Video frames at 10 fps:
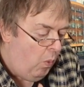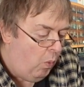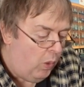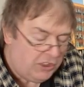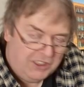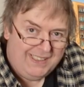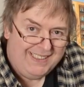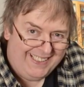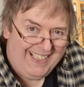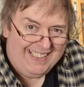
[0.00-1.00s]
What's
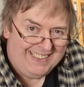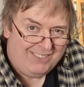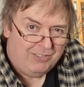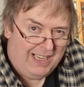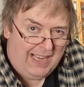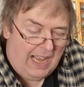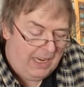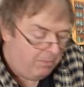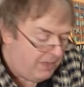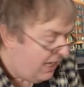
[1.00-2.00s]
this lens really
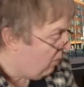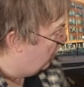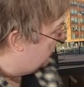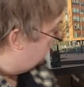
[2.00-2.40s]
aimed at? Well,